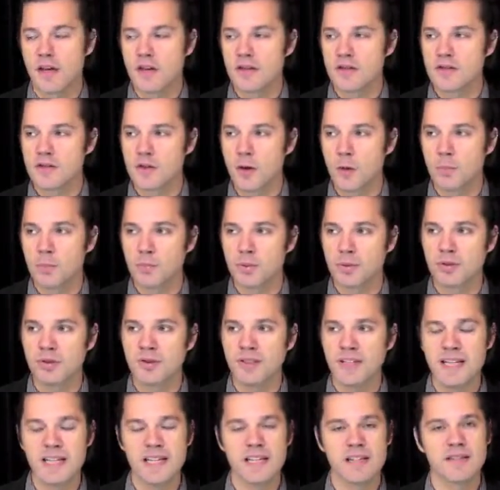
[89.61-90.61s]
So
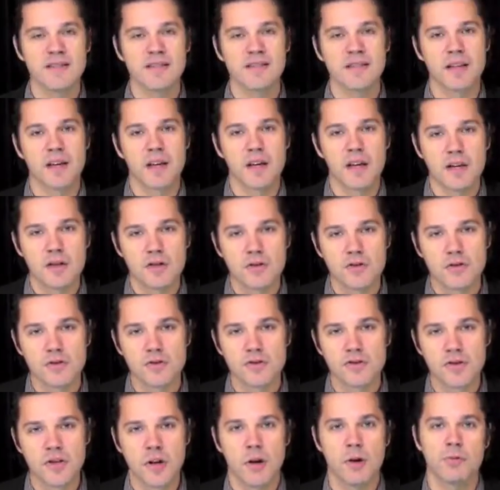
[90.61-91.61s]
please,
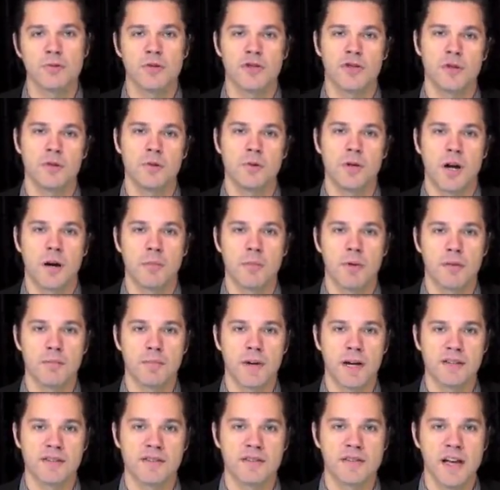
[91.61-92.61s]
don't chew gum on
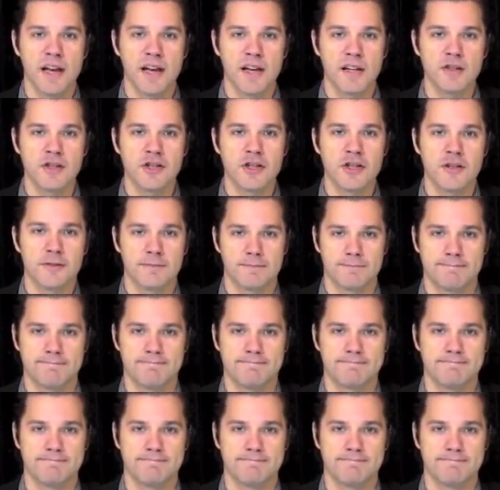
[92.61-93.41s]
my stage.